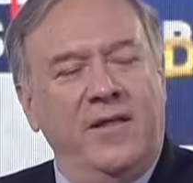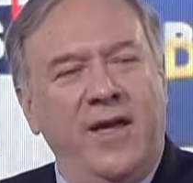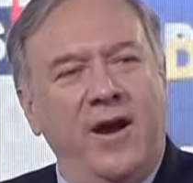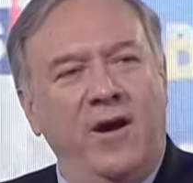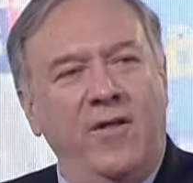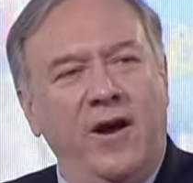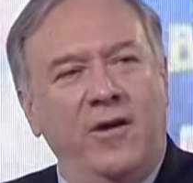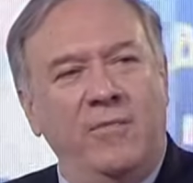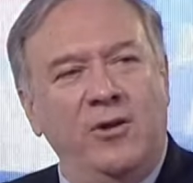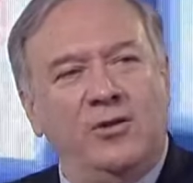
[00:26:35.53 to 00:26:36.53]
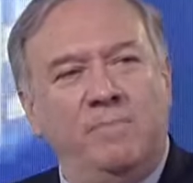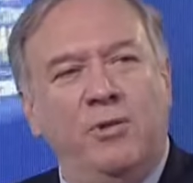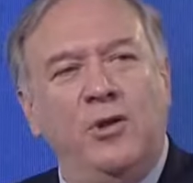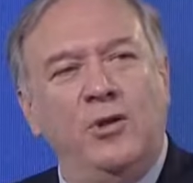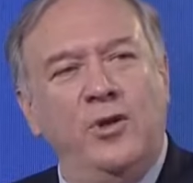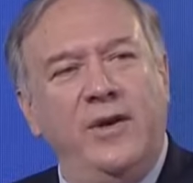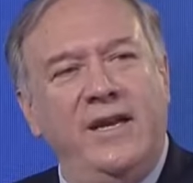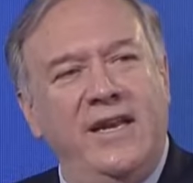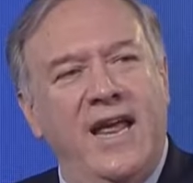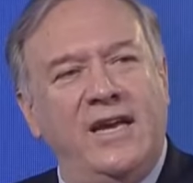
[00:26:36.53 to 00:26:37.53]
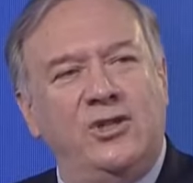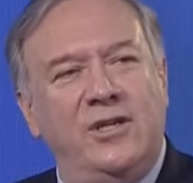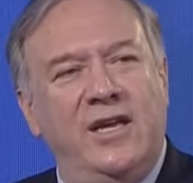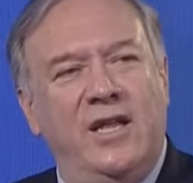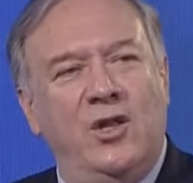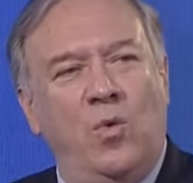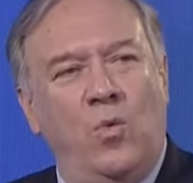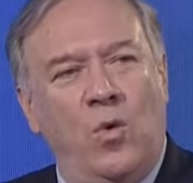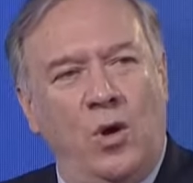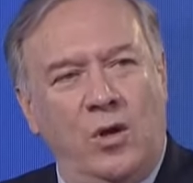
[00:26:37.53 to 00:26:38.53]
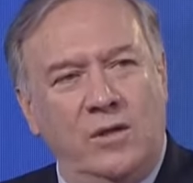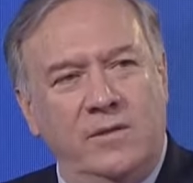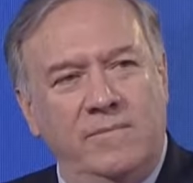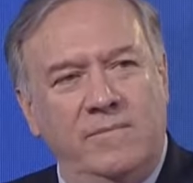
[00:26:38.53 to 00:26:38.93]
They are, they are the most polluting nation in the world.